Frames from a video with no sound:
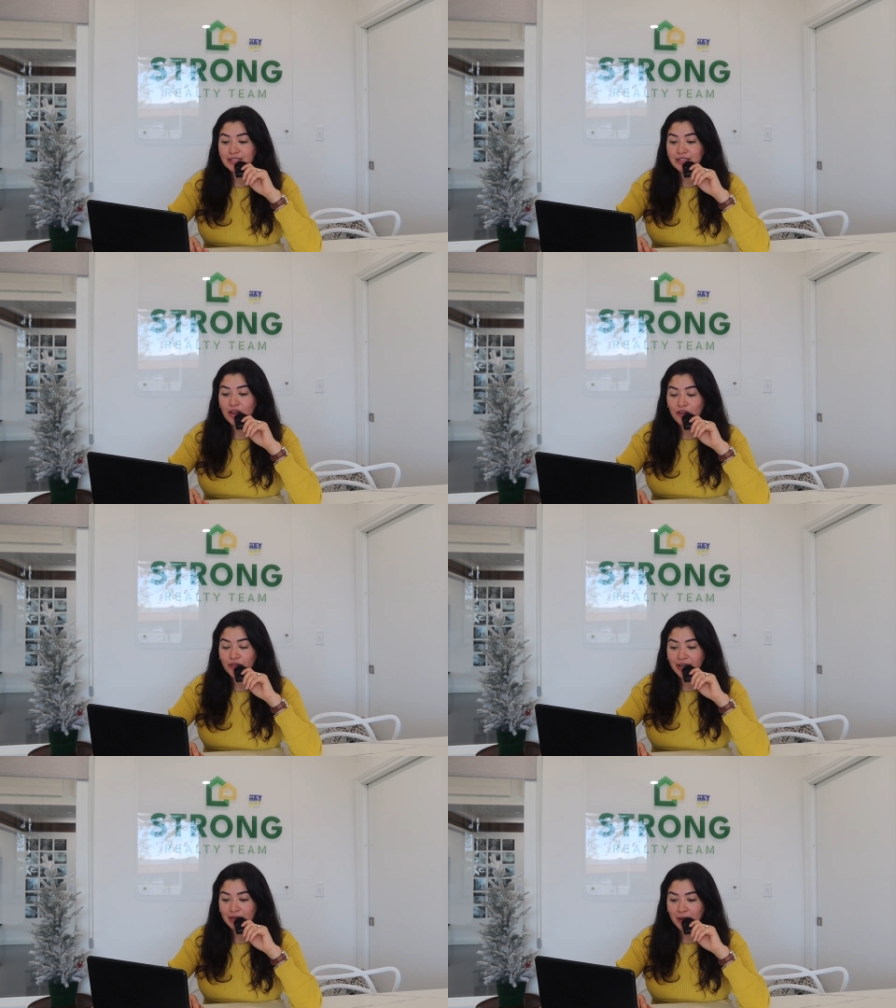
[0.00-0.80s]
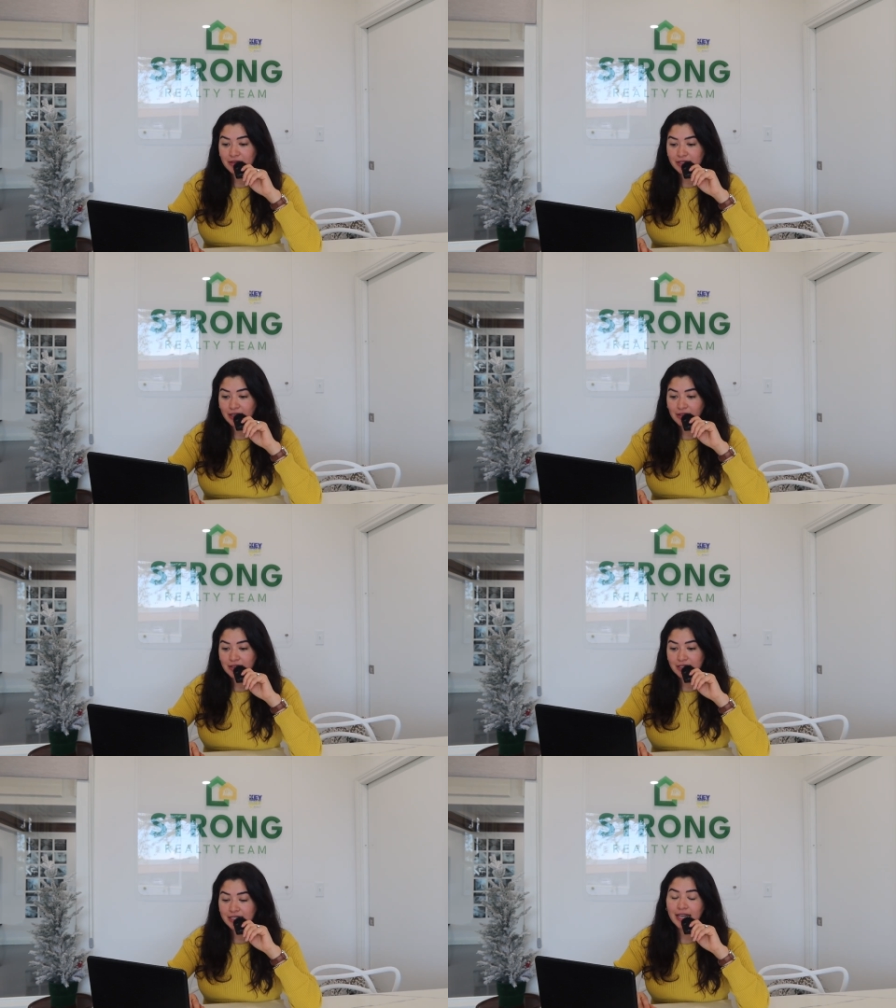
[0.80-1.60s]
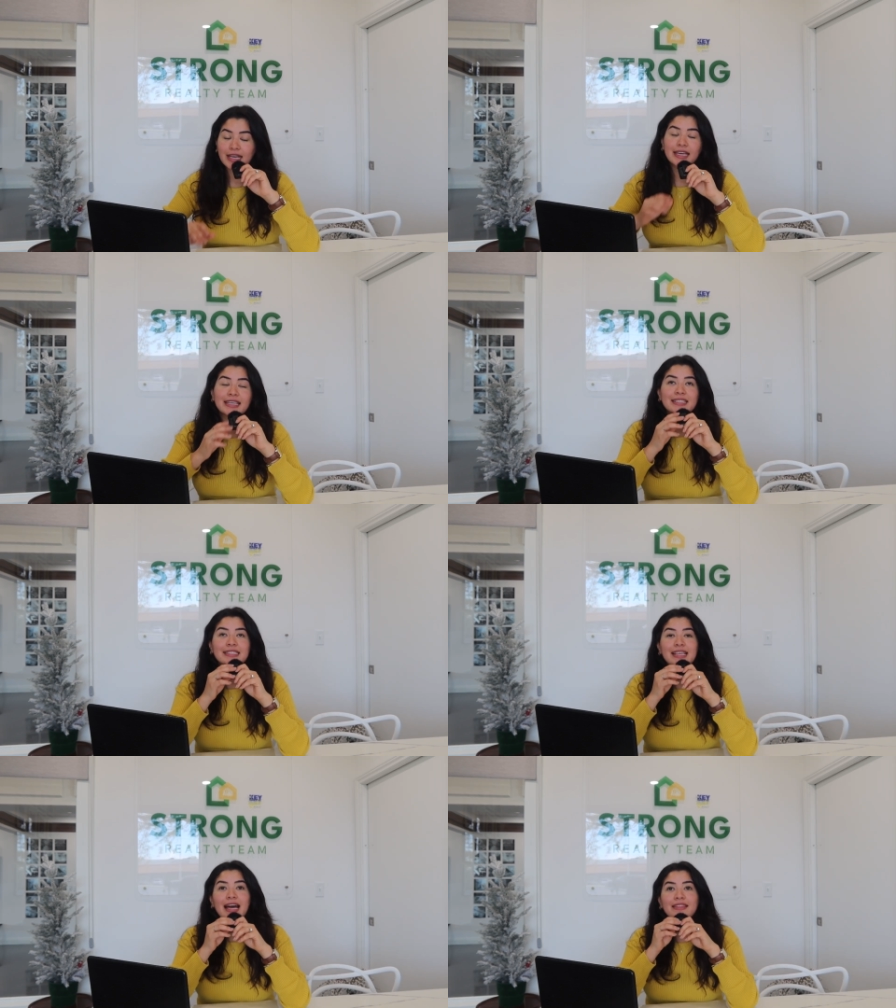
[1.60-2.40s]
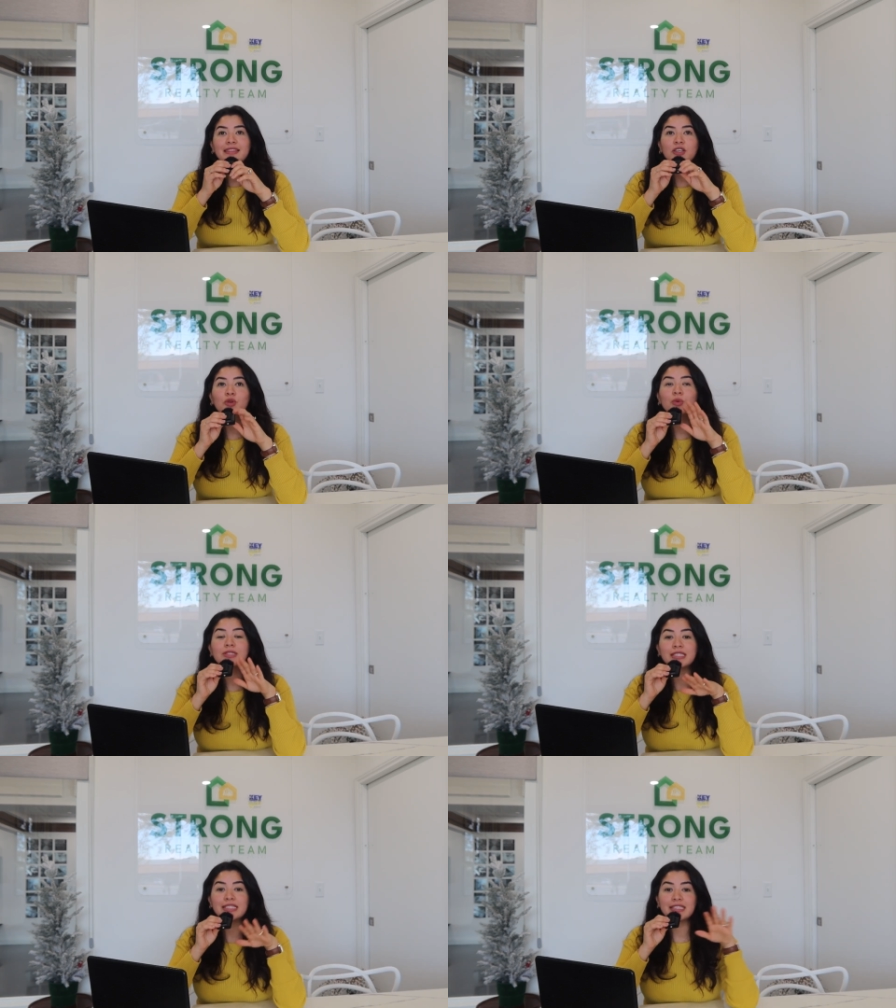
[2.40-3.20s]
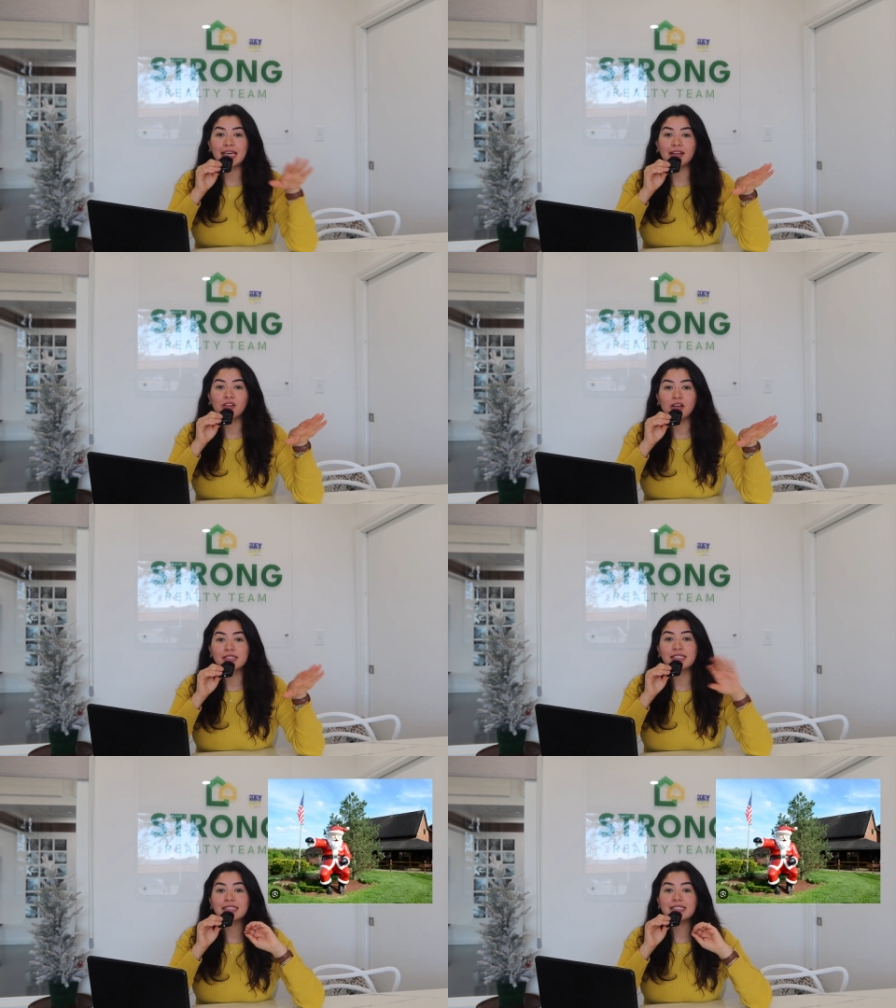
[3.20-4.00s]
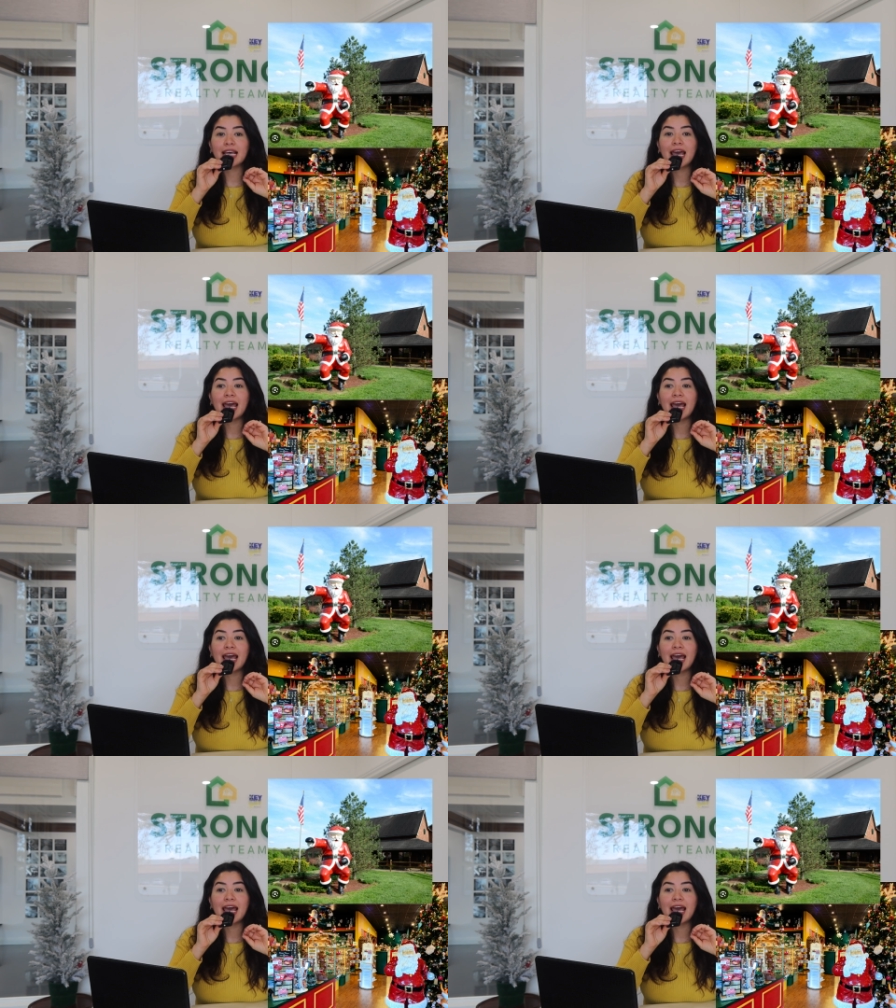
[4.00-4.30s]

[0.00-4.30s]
So funny about Santa Claus, Indiana is that you will see Santa Clauses